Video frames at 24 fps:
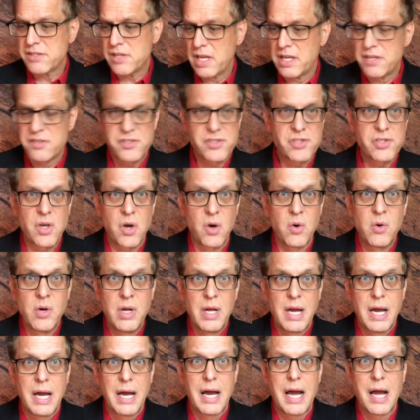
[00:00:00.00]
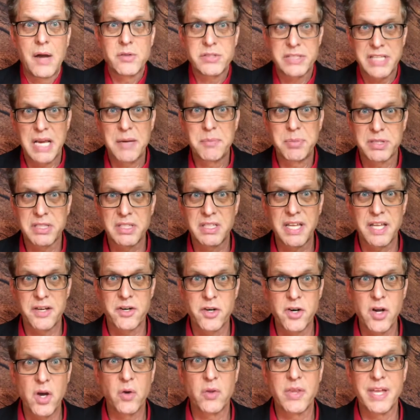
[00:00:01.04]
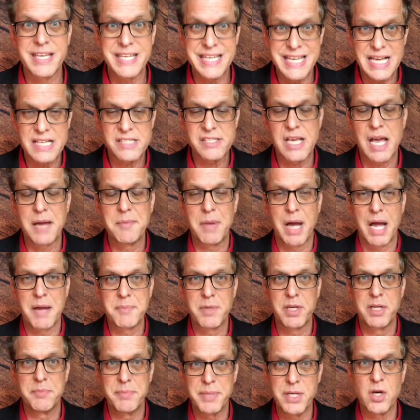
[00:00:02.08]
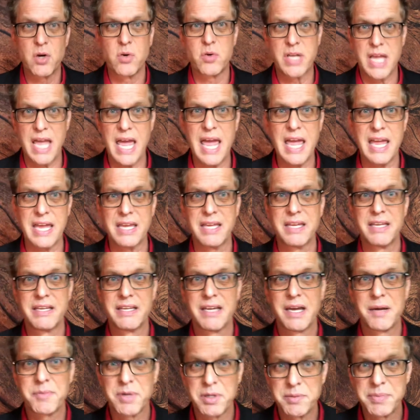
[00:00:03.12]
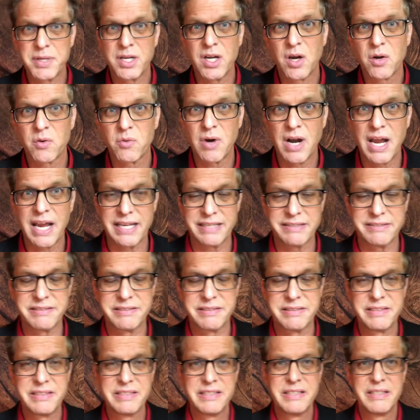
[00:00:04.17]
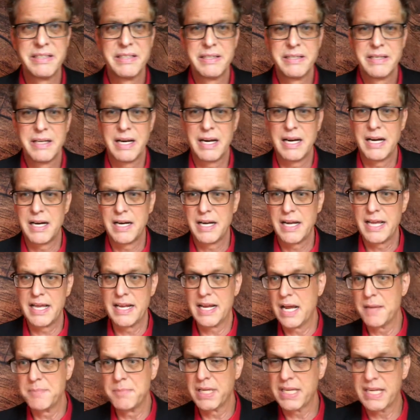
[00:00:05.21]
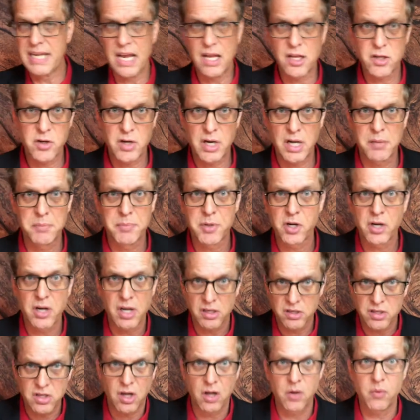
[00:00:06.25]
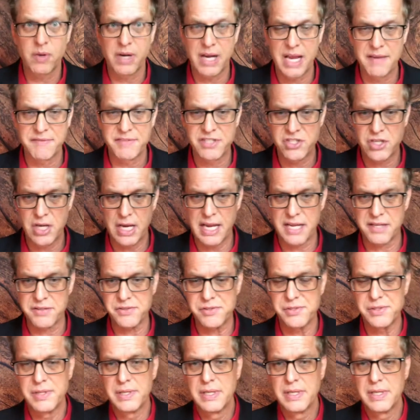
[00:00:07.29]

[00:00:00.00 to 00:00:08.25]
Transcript: so I was able to let her know that, yes, I'm going to be okay. I'm going to be all right. And I'm in Calgary, Alberta. I'll call when I have a chance.